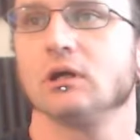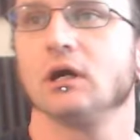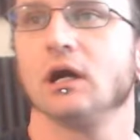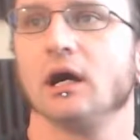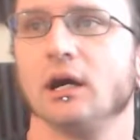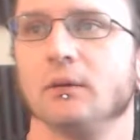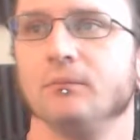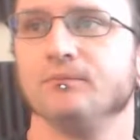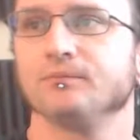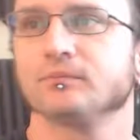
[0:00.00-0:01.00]

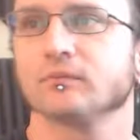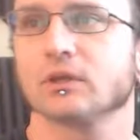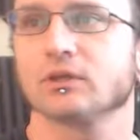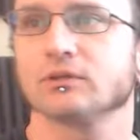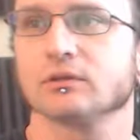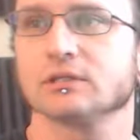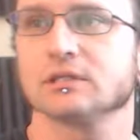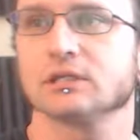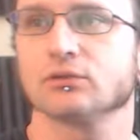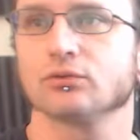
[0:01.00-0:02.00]
um, so let's
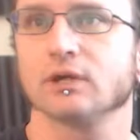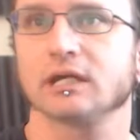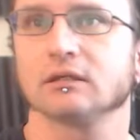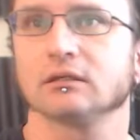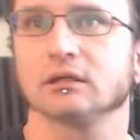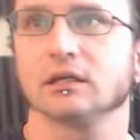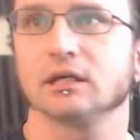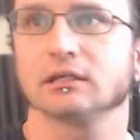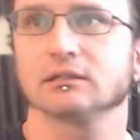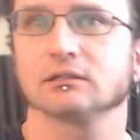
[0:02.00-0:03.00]
get cracking
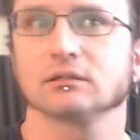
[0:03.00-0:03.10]
at